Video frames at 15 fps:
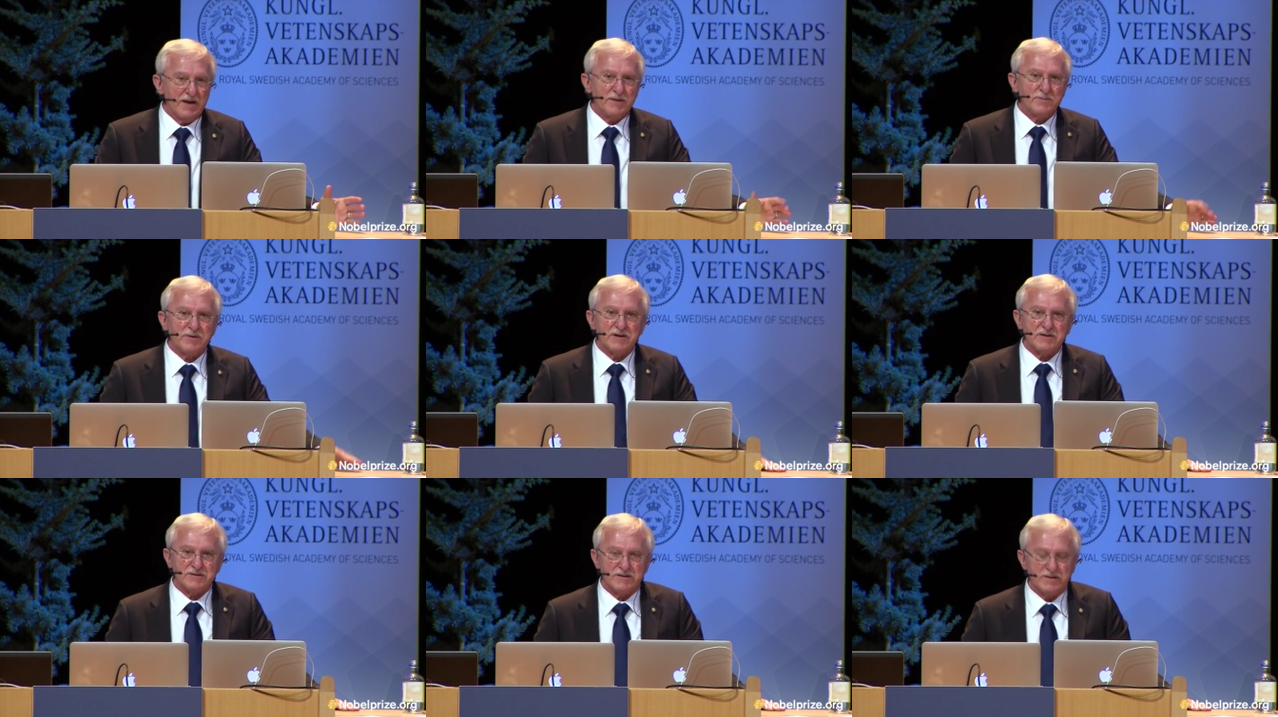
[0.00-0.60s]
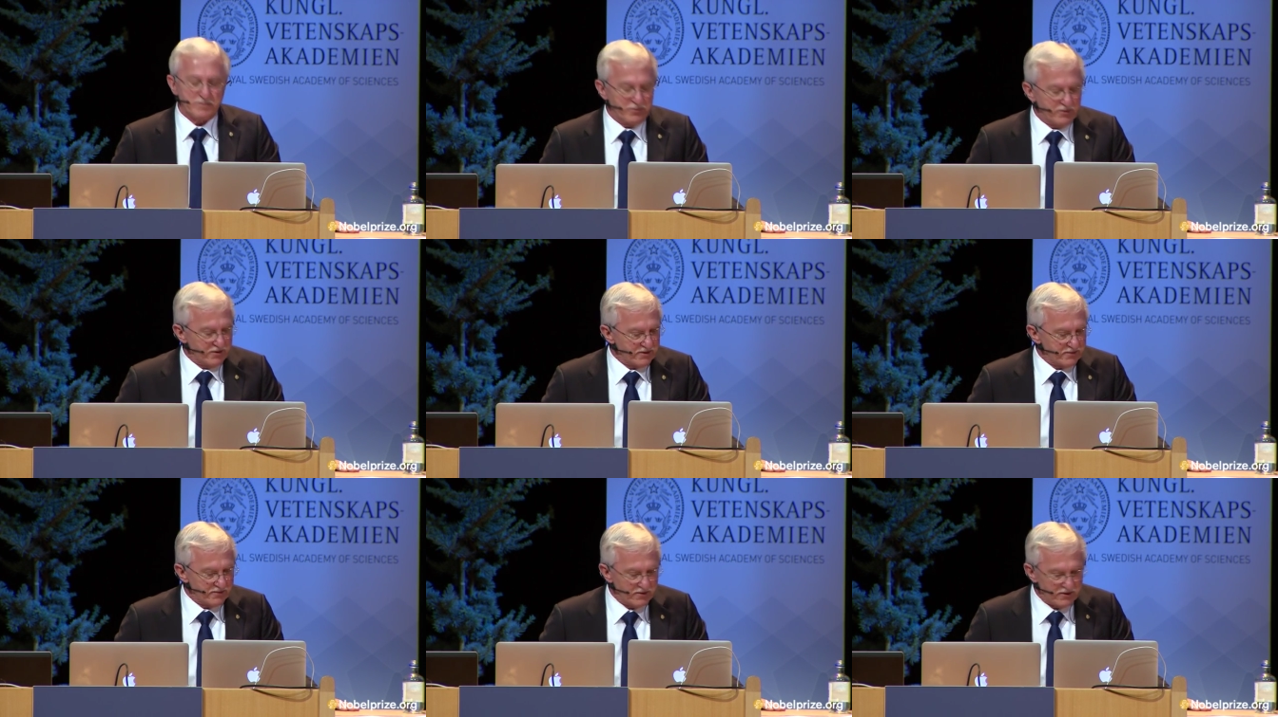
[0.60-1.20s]
and plays an
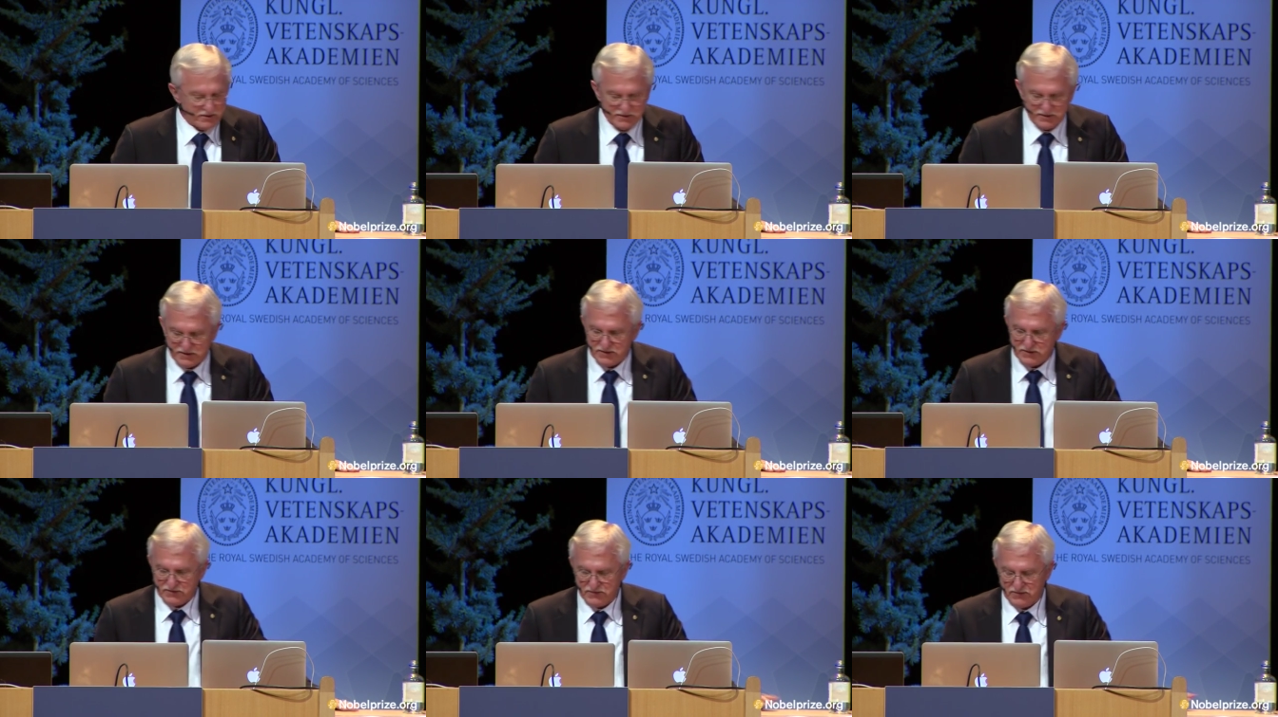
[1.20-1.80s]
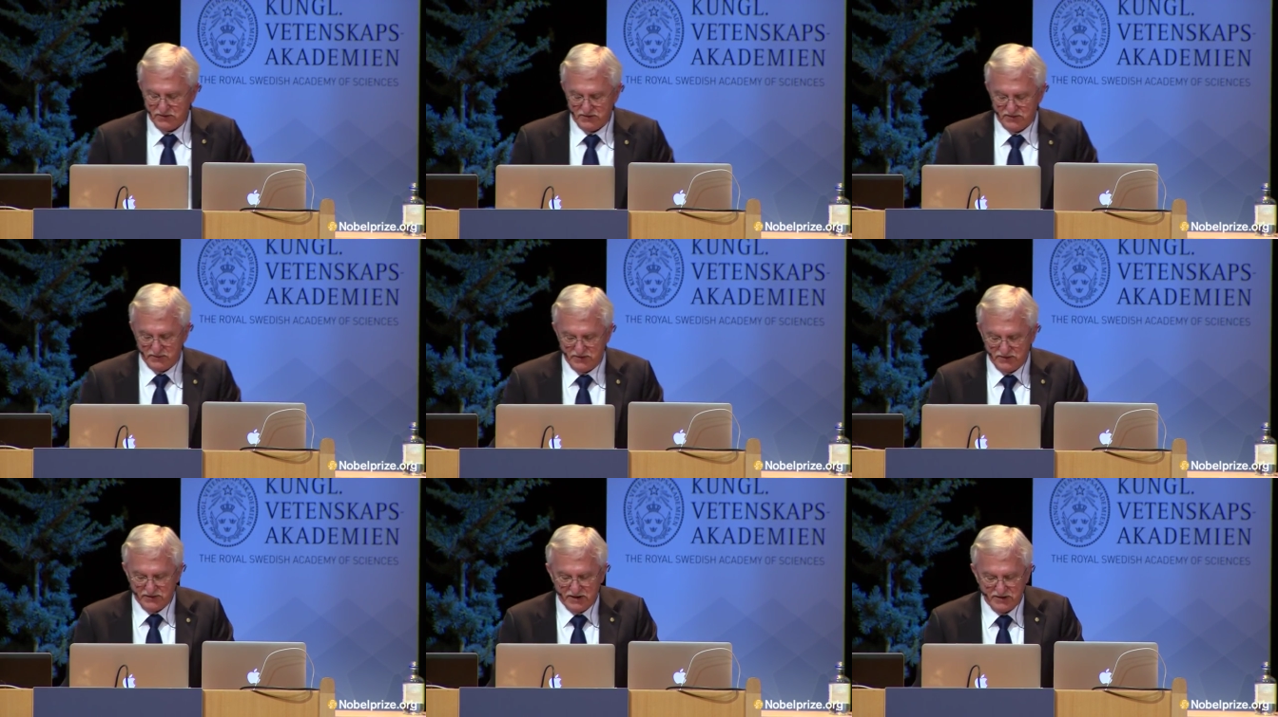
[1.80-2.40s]
important role in the control
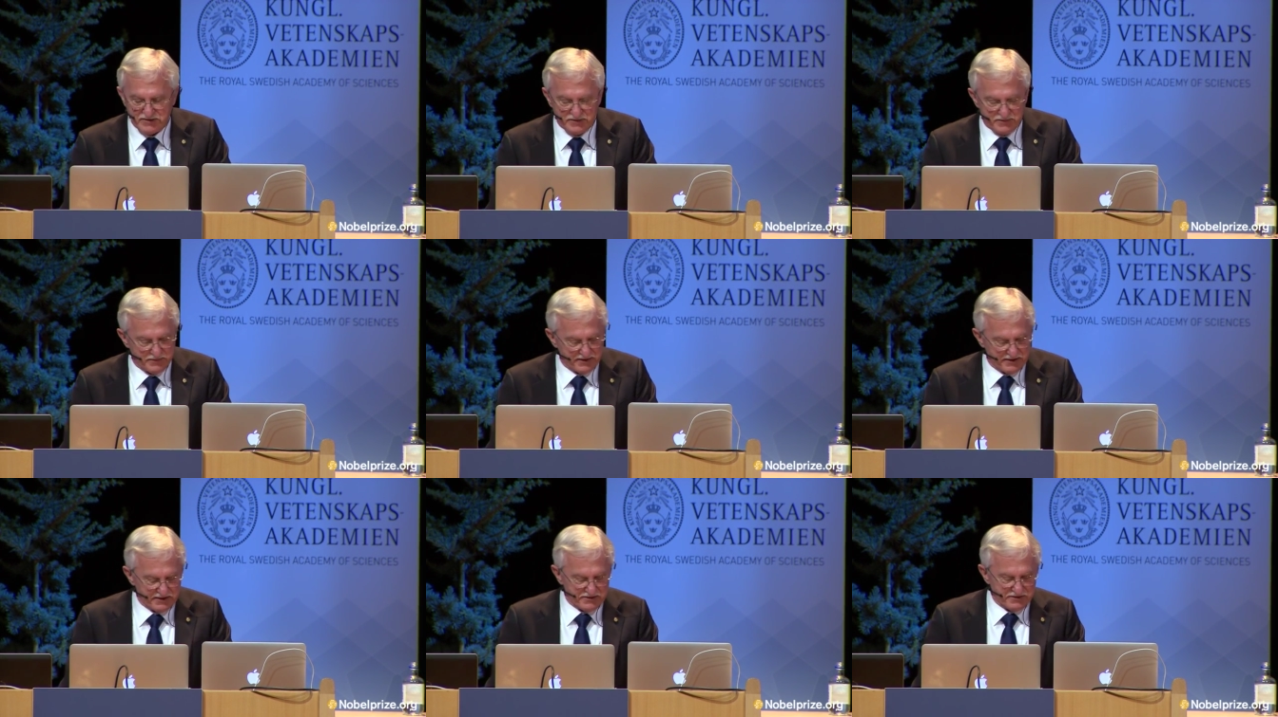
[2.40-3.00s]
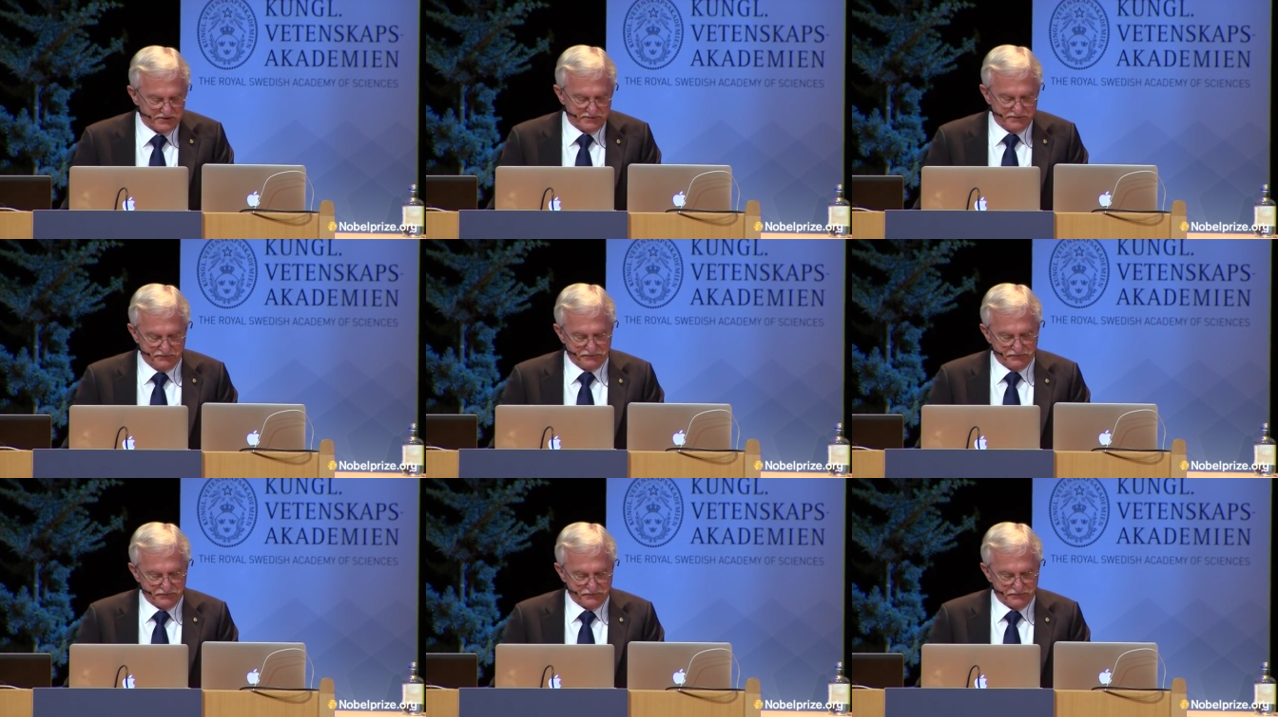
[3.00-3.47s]
of mutation production.